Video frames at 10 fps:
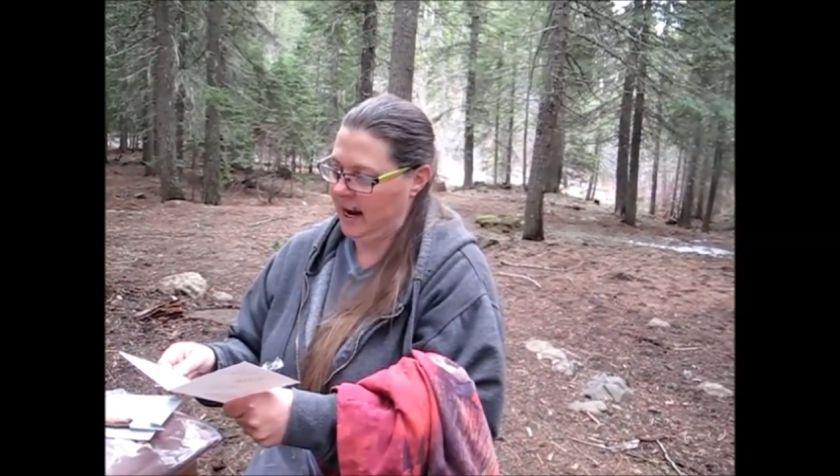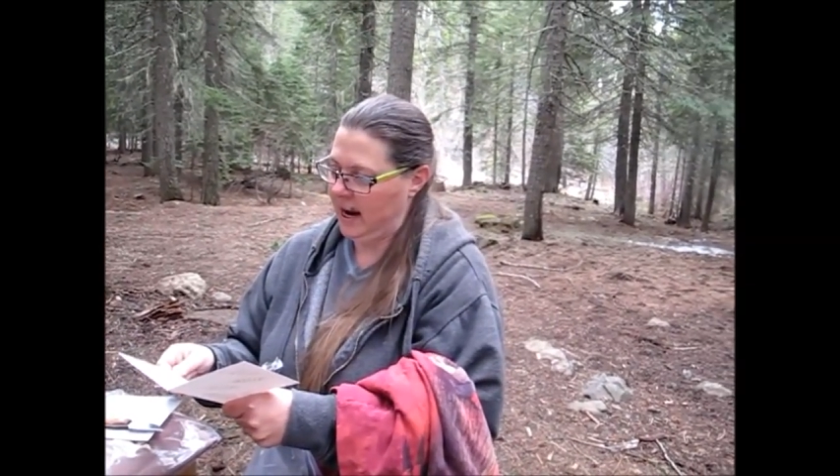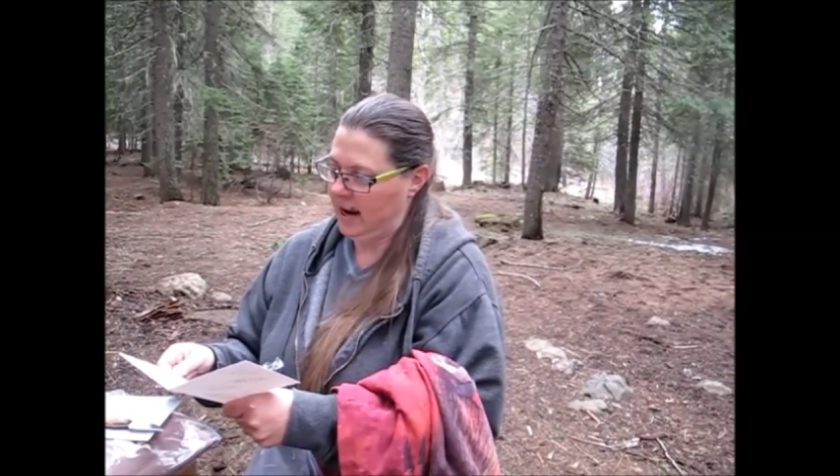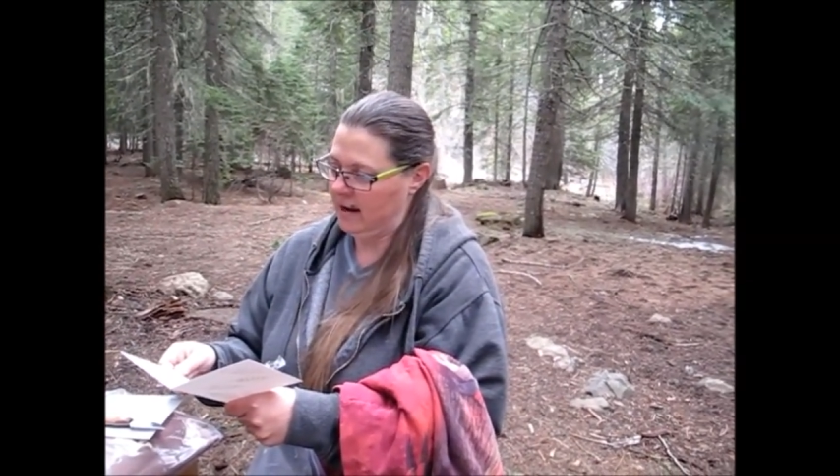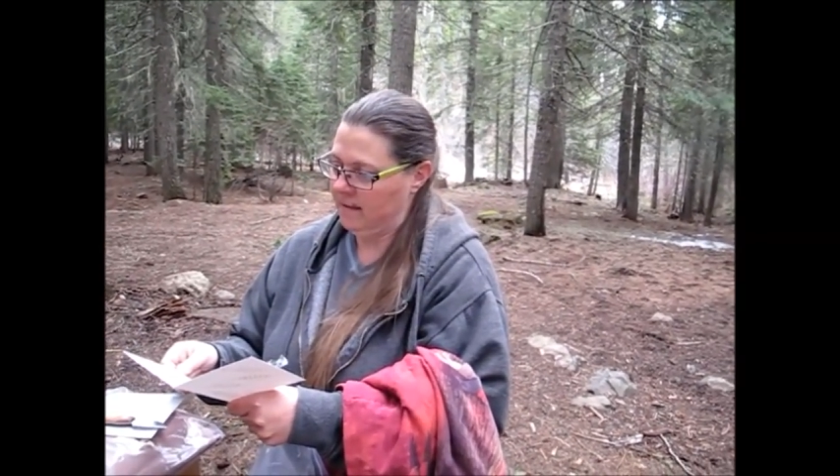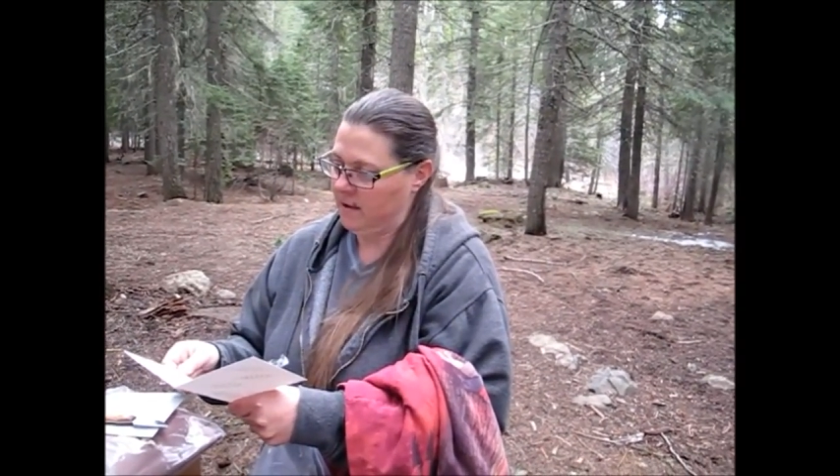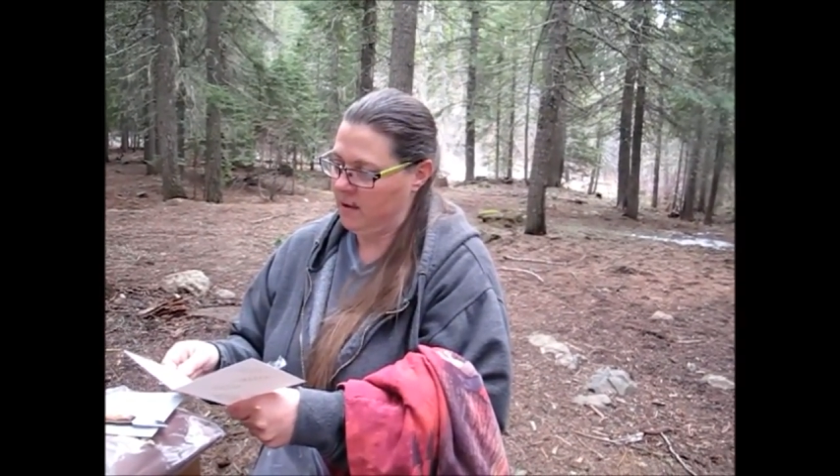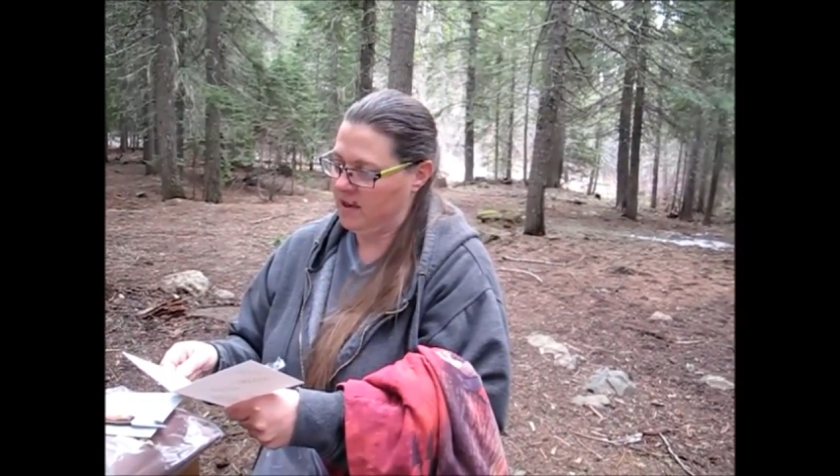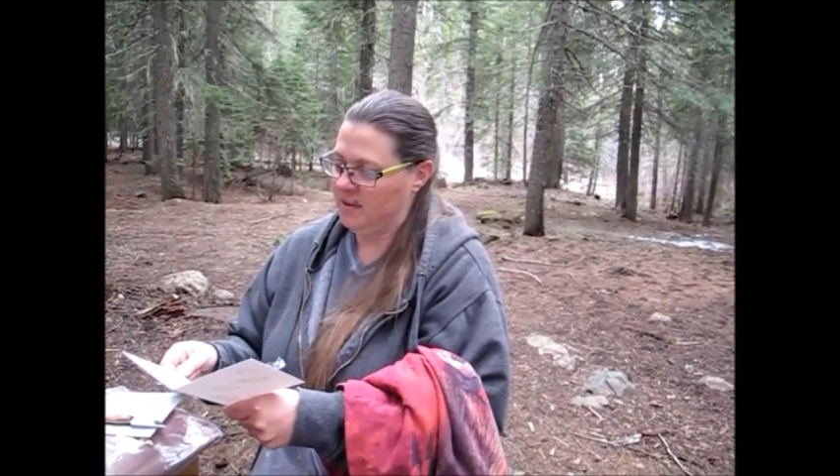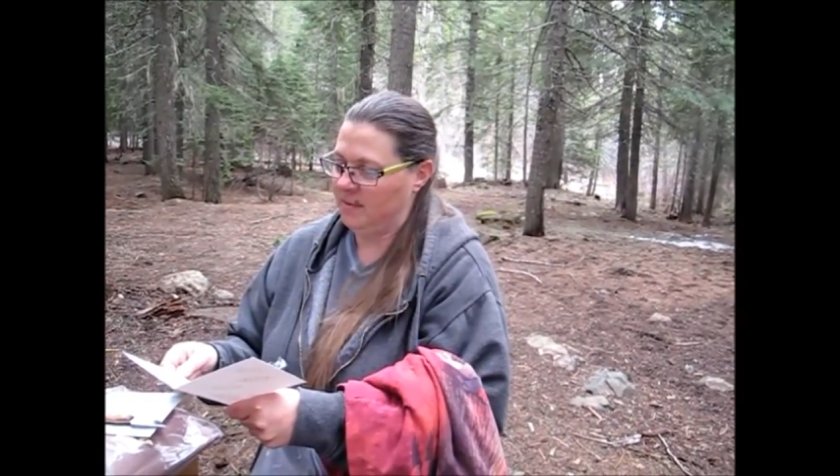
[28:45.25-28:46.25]
And of
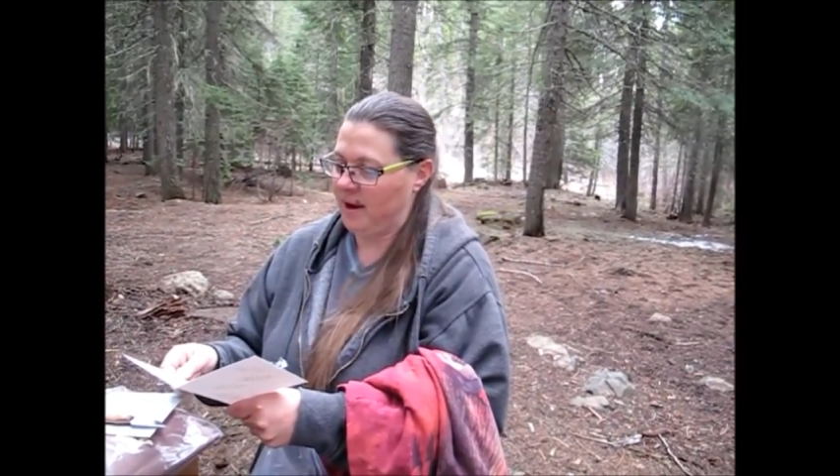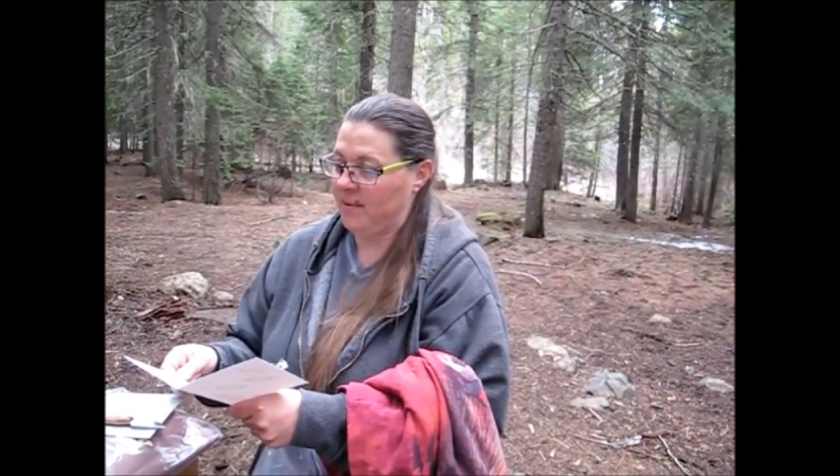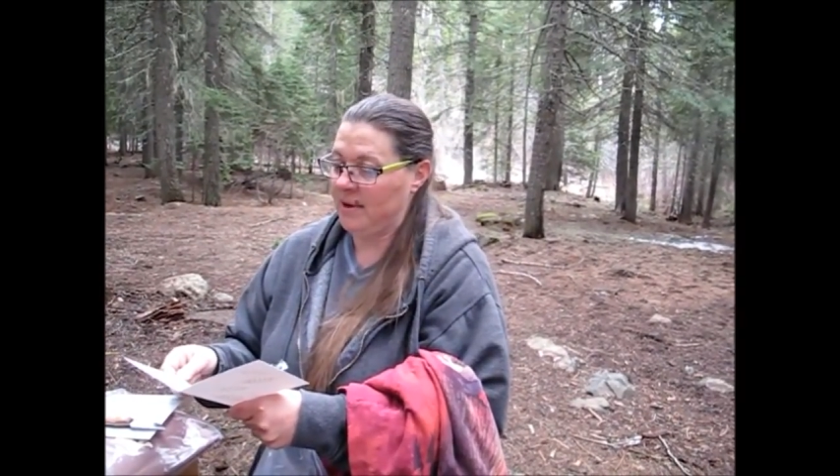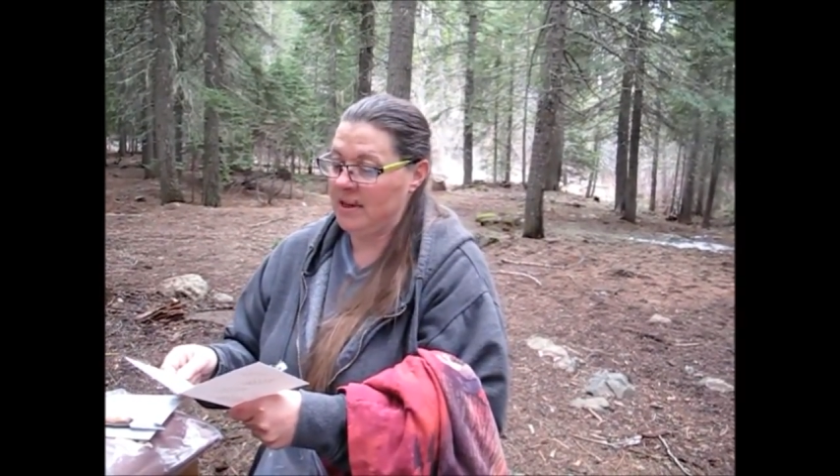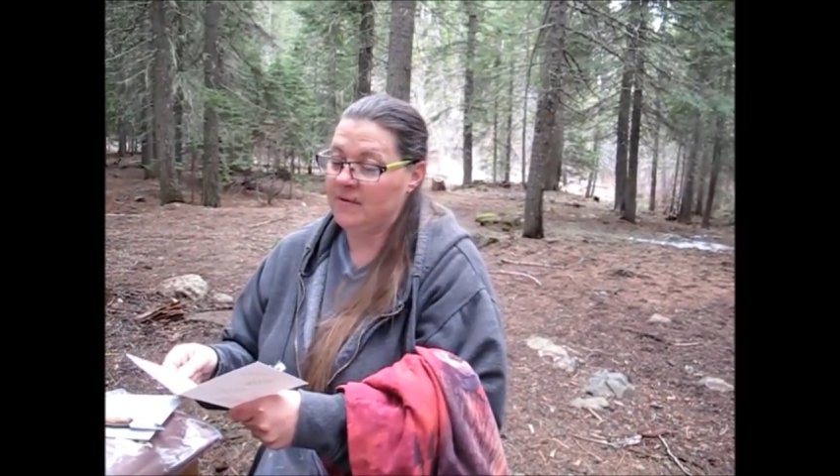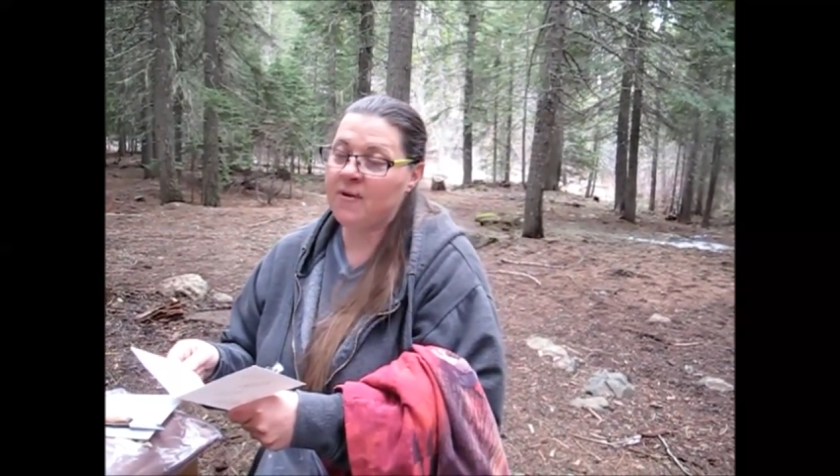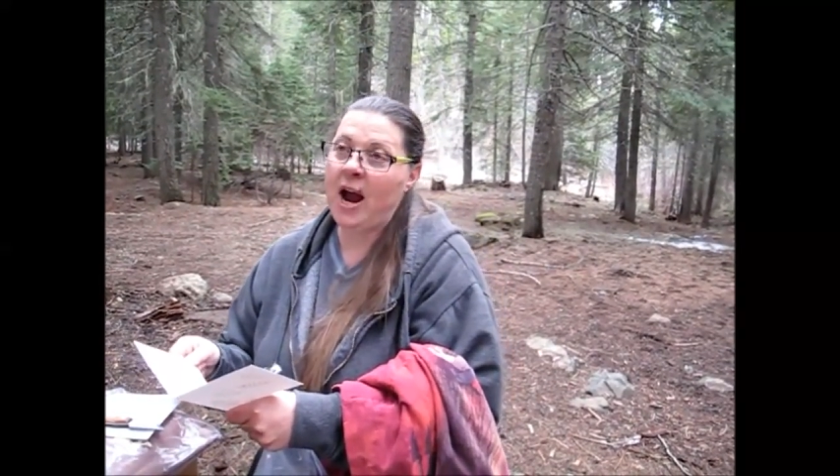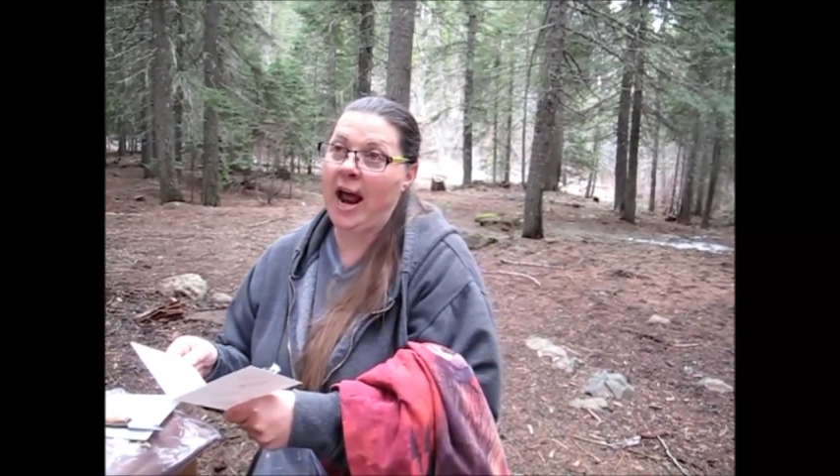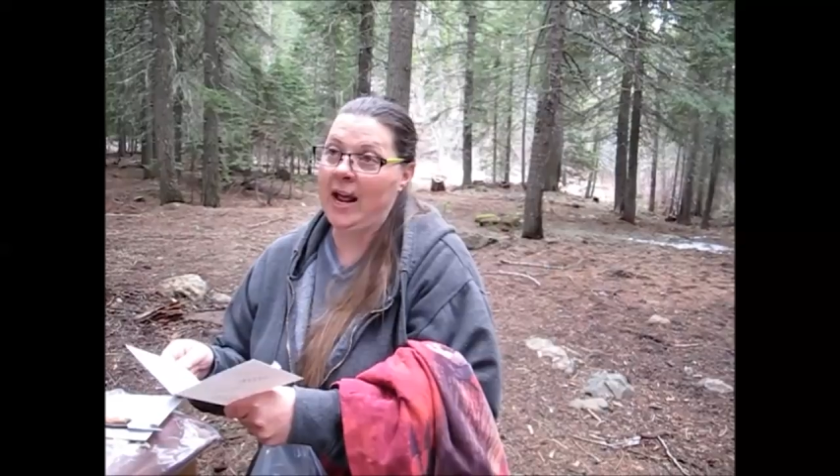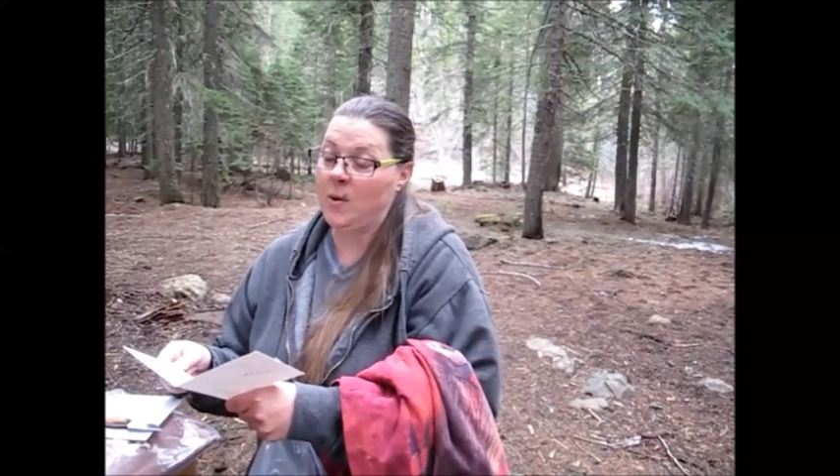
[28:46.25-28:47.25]
course, the brown one is for
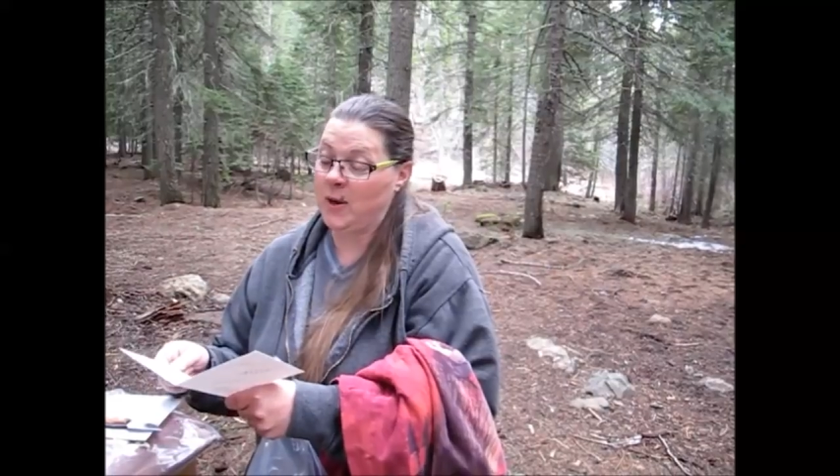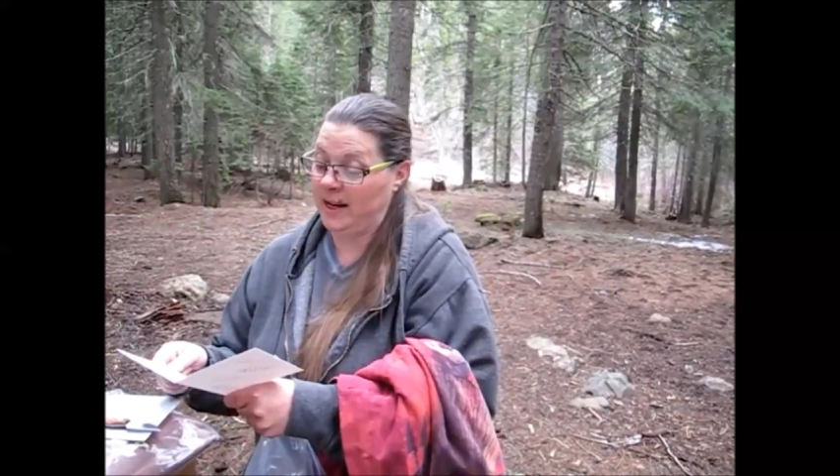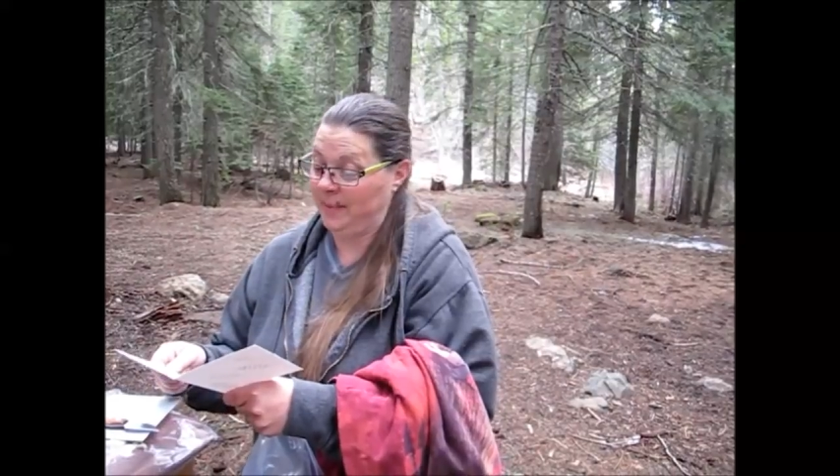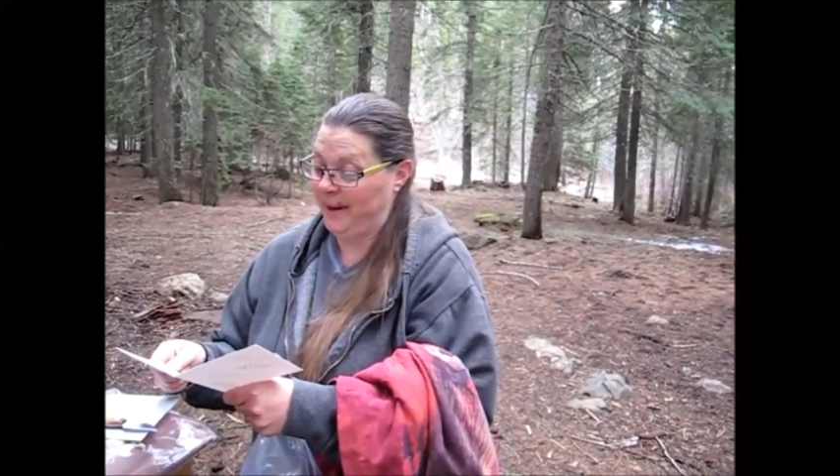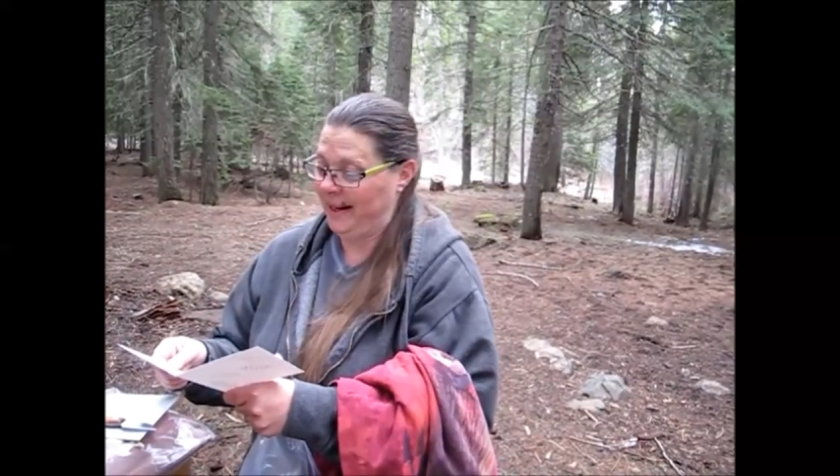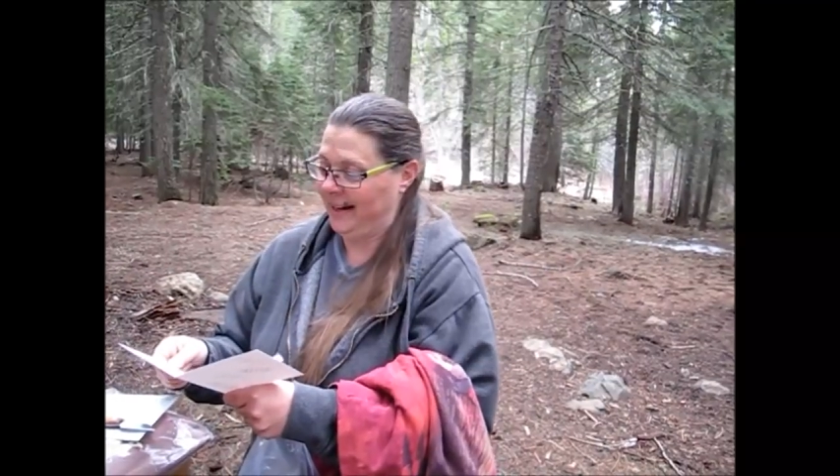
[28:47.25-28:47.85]
Idaho Hillbilly.